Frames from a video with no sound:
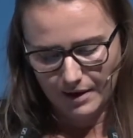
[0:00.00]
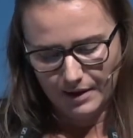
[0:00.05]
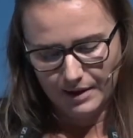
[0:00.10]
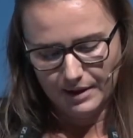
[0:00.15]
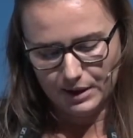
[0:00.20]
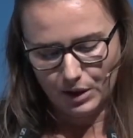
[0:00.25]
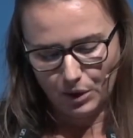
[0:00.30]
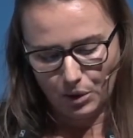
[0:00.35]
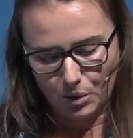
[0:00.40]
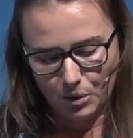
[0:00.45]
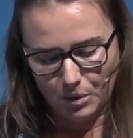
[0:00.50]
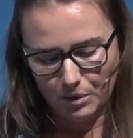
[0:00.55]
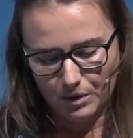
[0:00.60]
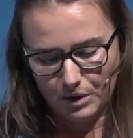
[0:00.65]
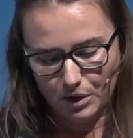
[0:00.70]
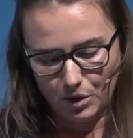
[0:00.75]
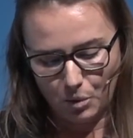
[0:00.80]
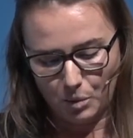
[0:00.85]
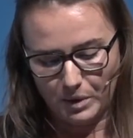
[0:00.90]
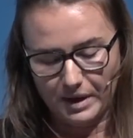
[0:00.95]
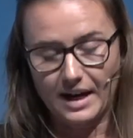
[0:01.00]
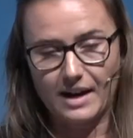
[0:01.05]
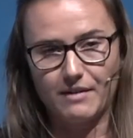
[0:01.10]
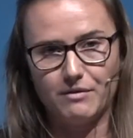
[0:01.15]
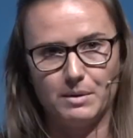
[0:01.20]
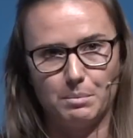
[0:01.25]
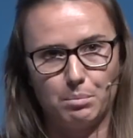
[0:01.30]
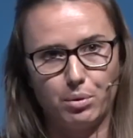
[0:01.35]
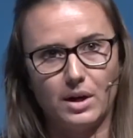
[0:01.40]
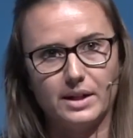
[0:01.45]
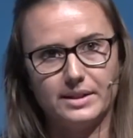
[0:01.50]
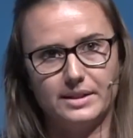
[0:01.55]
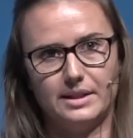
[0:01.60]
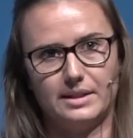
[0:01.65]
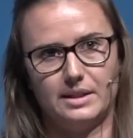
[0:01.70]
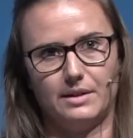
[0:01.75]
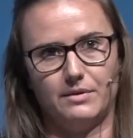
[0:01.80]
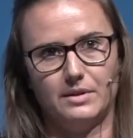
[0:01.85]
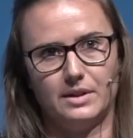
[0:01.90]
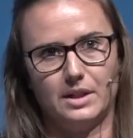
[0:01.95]
So, we have the
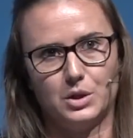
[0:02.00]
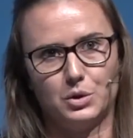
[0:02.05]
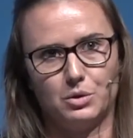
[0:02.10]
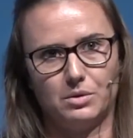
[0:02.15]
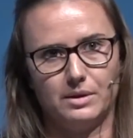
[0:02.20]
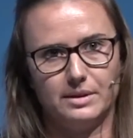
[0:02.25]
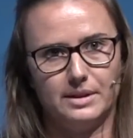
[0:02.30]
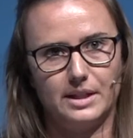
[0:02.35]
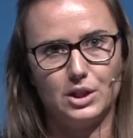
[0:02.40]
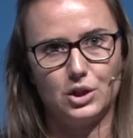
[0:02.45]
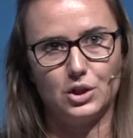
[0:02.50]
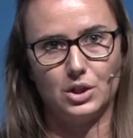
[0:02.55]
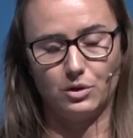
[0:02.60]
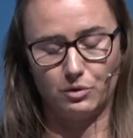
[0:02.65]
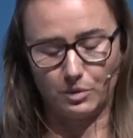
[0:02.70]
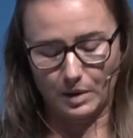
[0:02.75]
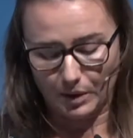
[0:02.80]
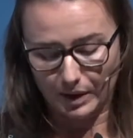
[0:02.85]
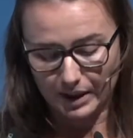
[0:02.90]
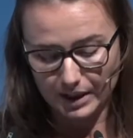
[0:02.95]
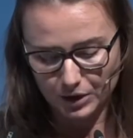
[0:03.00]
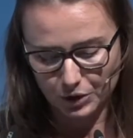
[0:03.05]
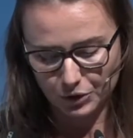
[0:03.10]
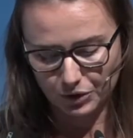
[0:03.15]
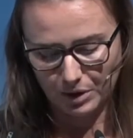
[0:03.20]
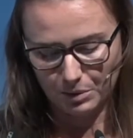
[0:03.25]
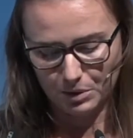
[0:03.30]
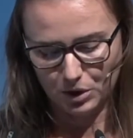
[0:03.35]
process of industrialization throughout history,